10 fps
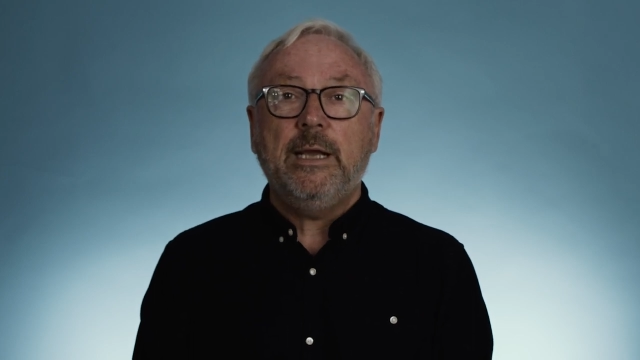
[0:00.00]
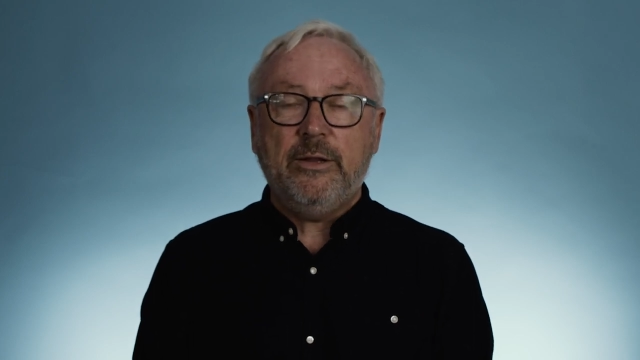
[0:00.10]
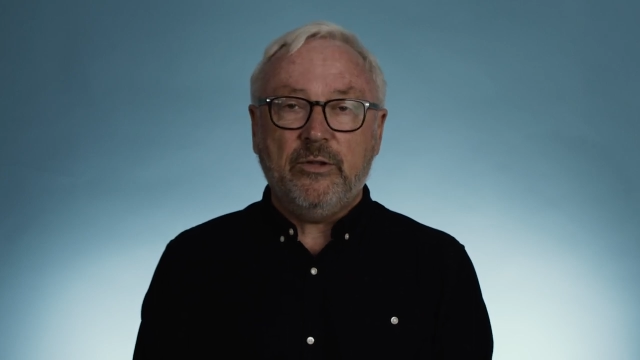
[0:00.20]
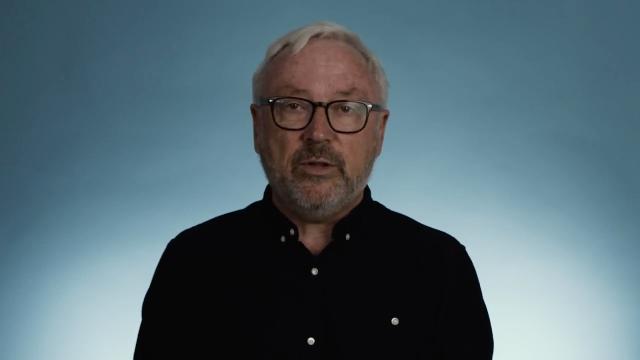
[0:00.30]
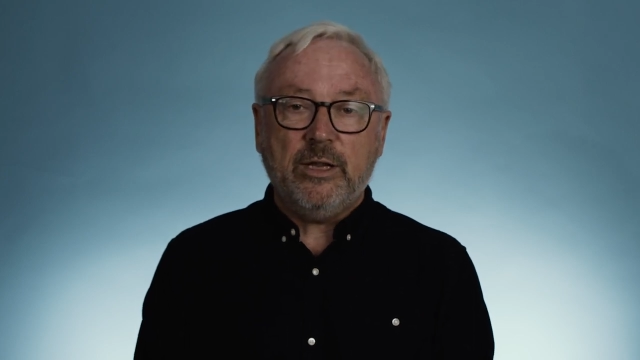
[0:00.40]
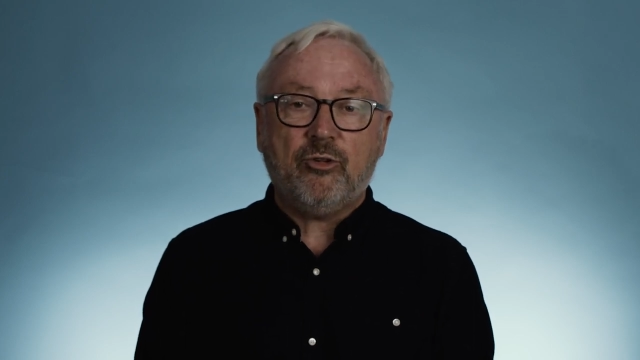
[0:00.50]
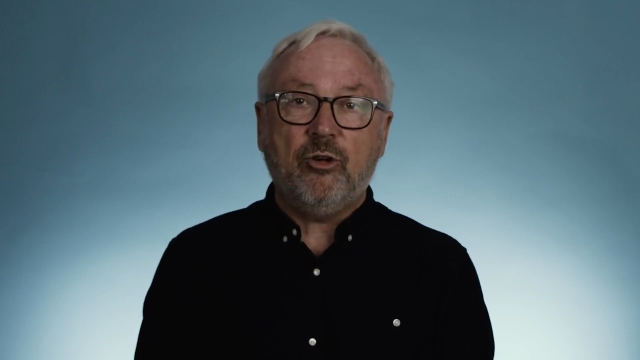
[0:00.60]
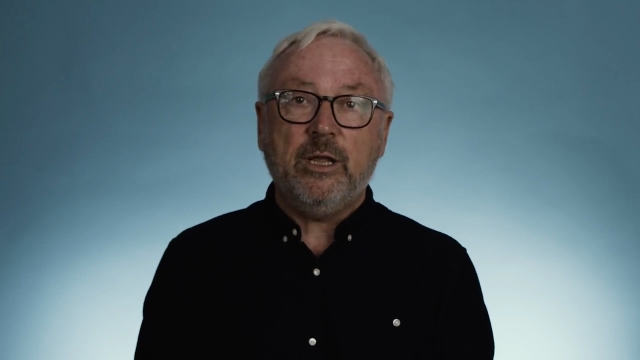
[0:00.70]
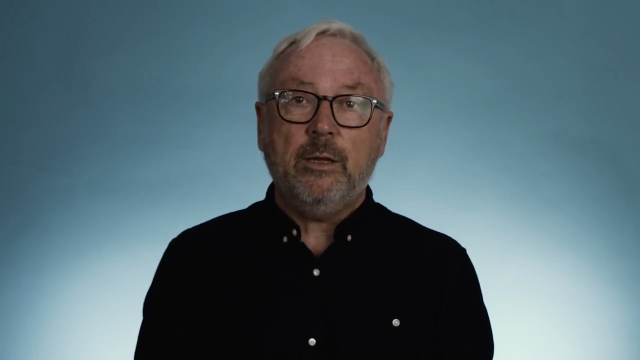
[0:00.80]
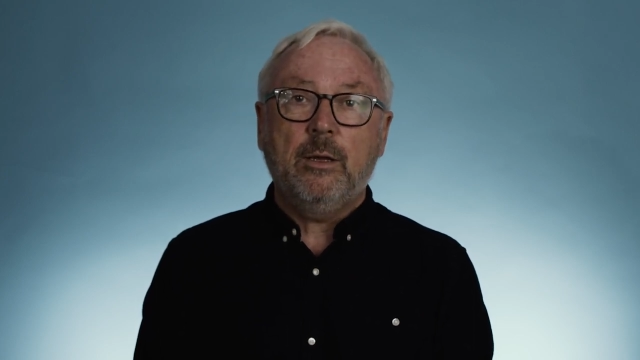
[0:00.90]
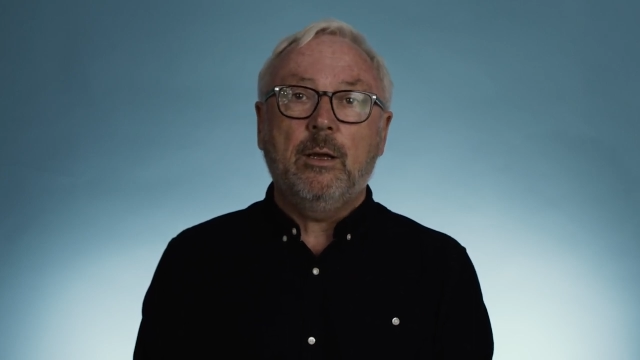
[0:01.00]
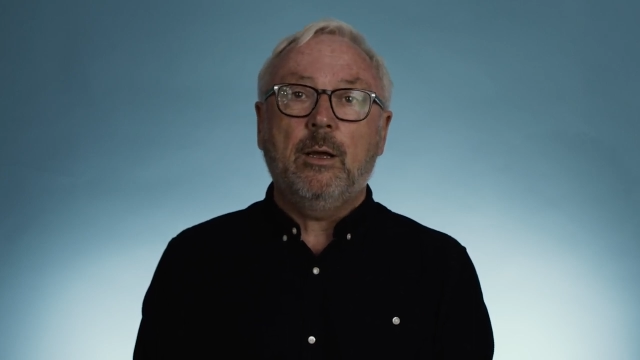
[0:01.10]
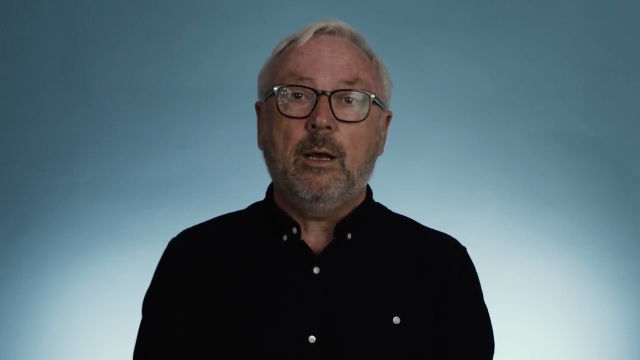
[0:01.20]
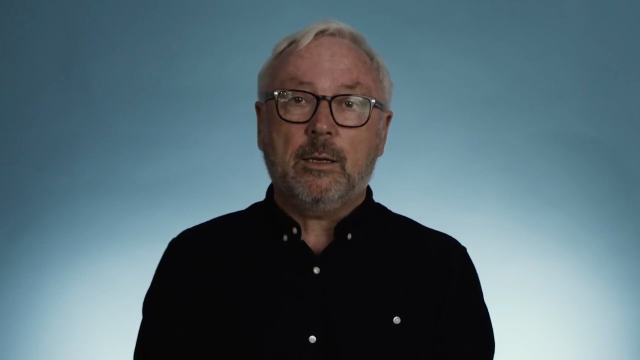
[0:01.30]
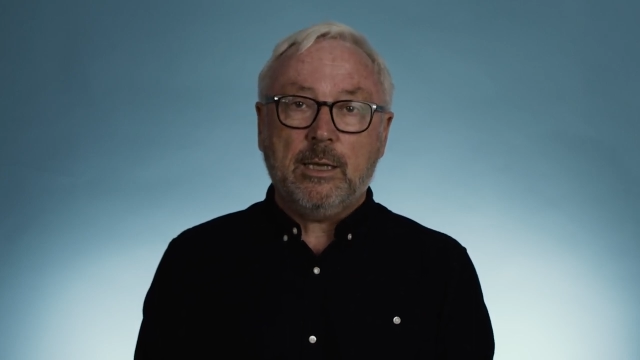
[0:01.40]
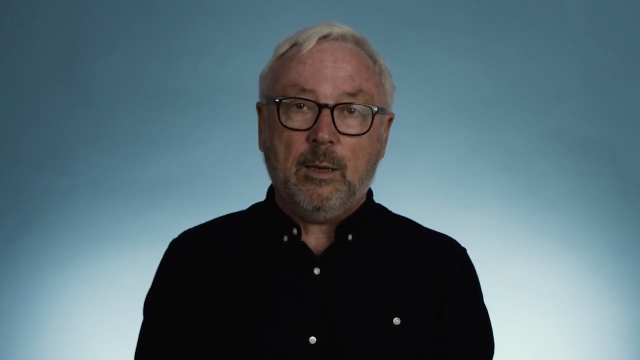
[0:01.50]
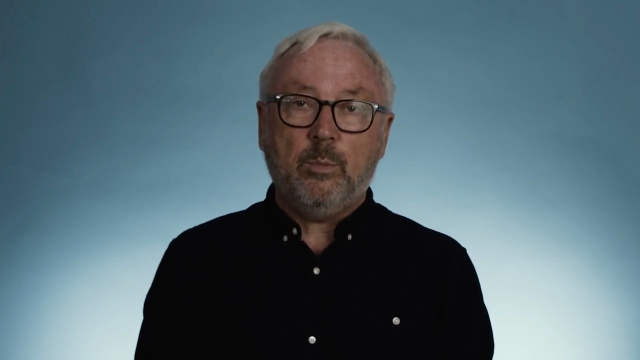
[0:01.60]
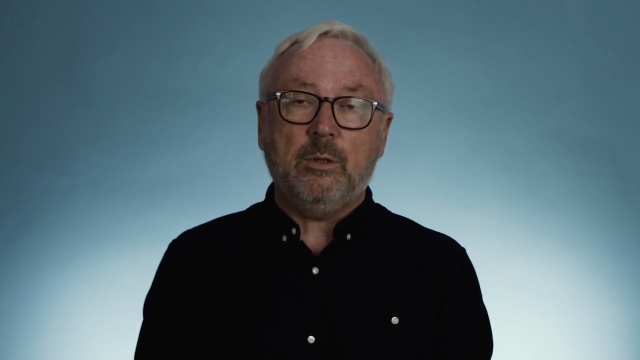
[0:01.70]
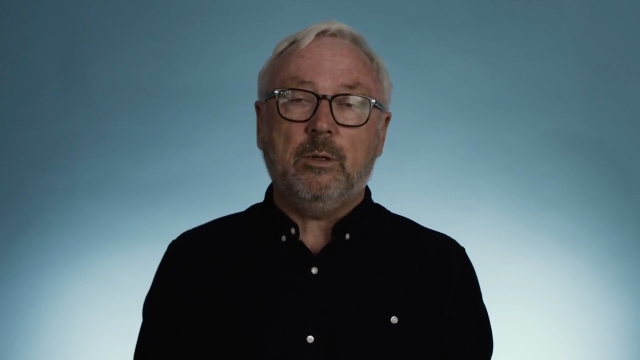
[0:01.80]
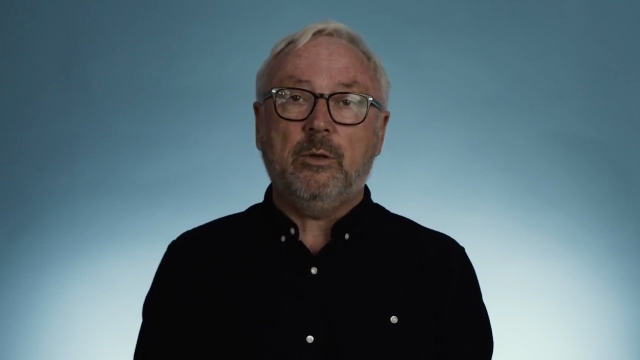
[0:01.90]
It is literally a
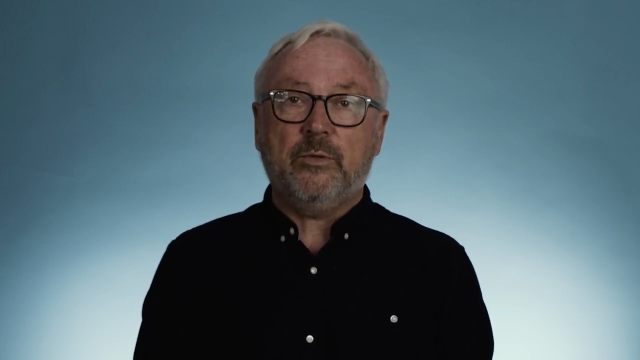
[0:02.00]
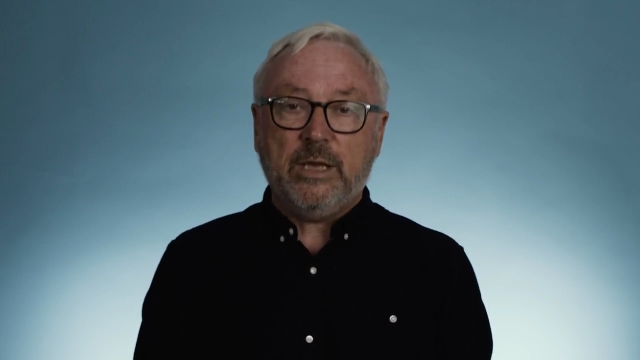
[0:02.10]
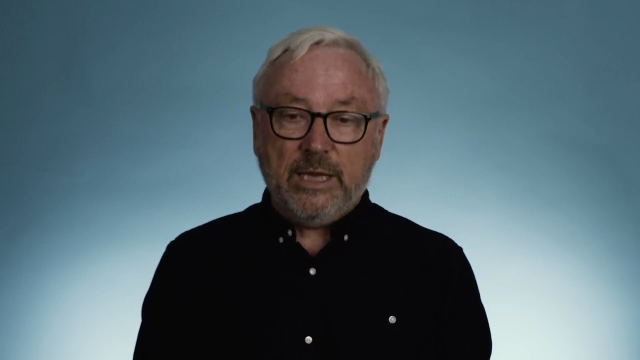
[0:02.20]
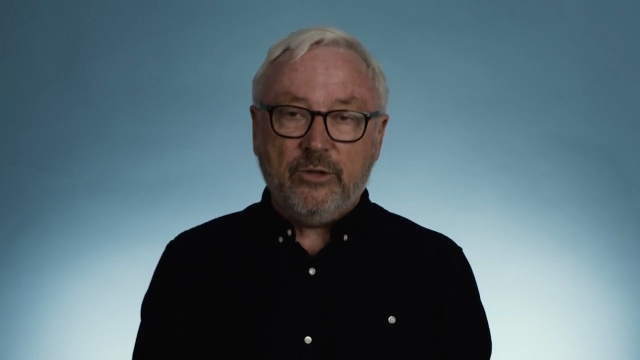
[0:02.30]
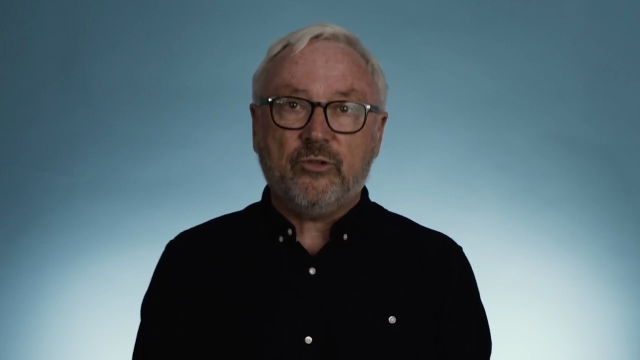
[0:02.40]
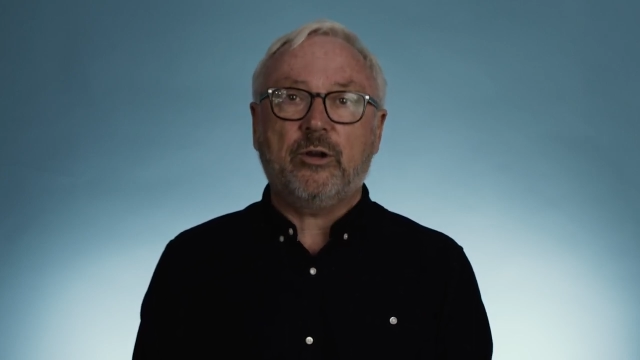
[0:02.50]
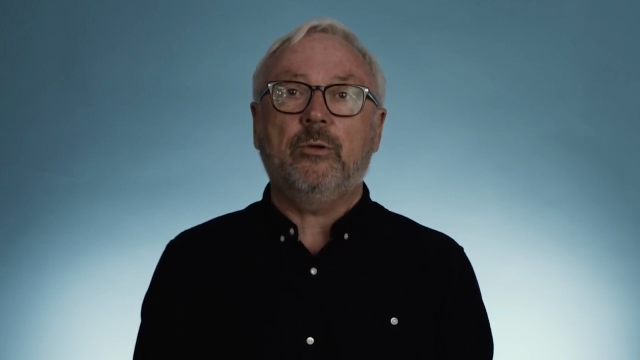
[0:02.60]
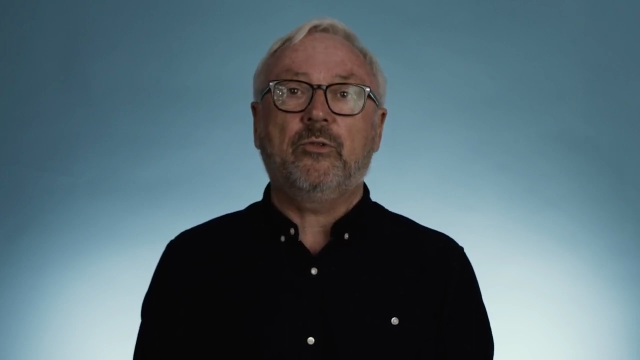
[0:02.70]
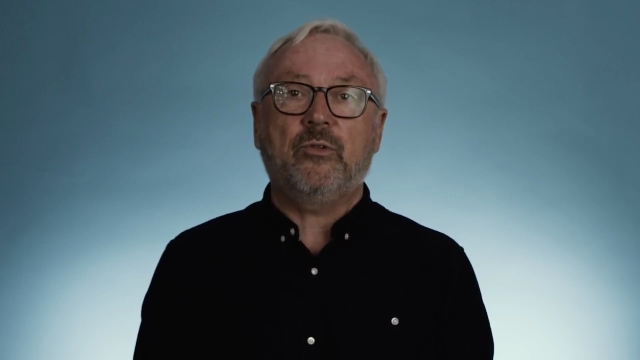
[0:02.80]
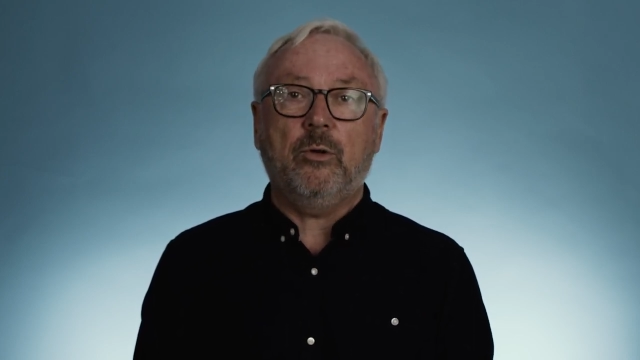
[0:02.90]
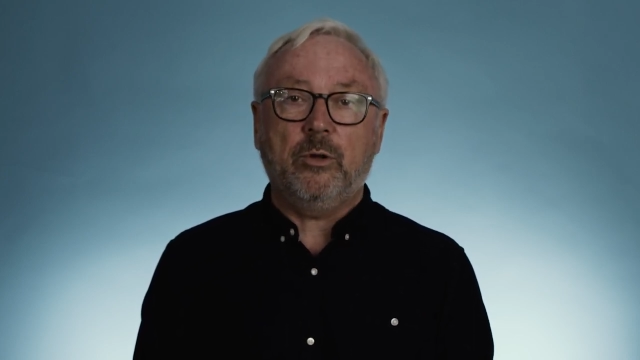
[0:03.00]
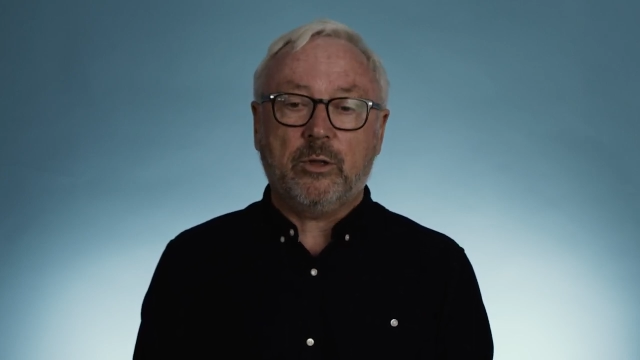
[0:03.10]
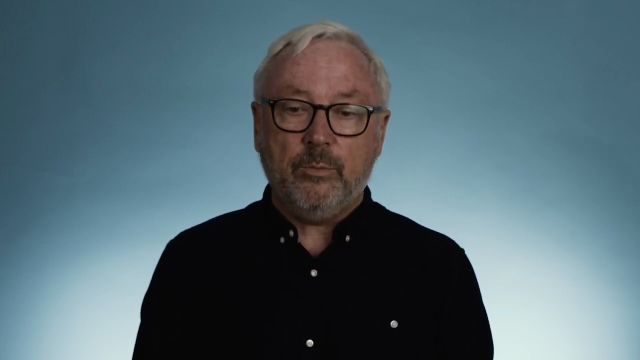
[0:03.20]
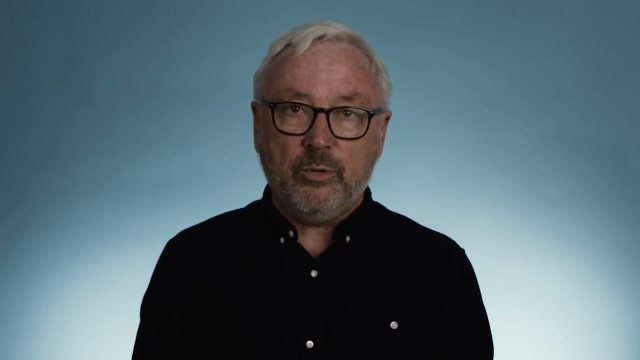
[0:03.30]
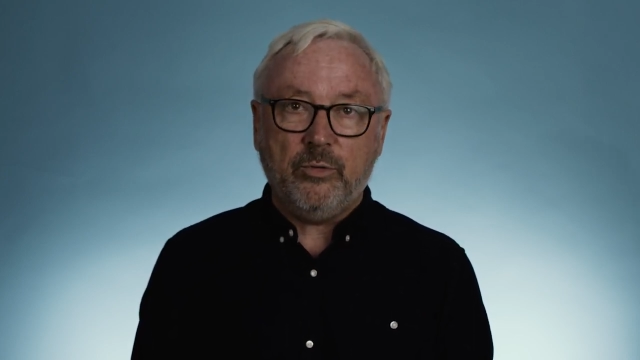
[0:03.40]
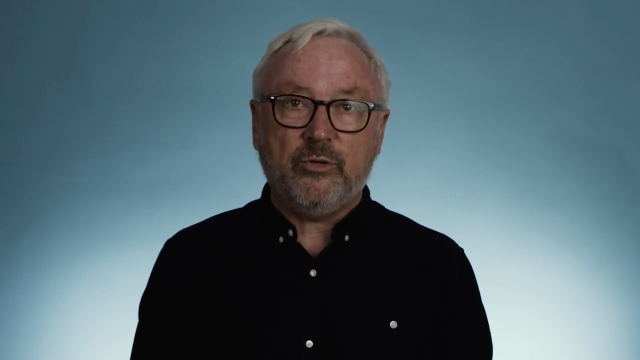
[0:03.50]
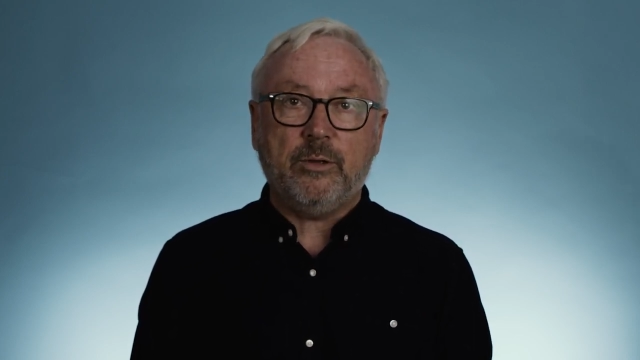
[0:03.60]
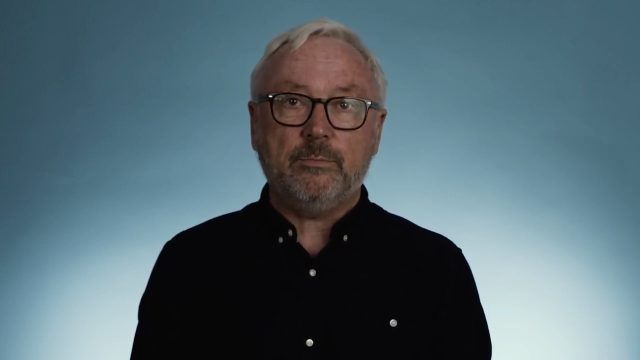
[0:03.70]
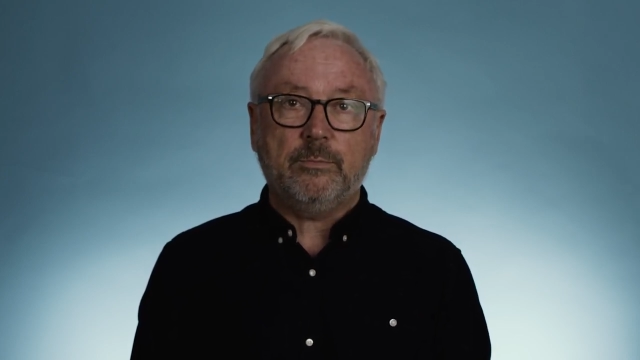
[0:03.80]
couple of keystrokes on a computer.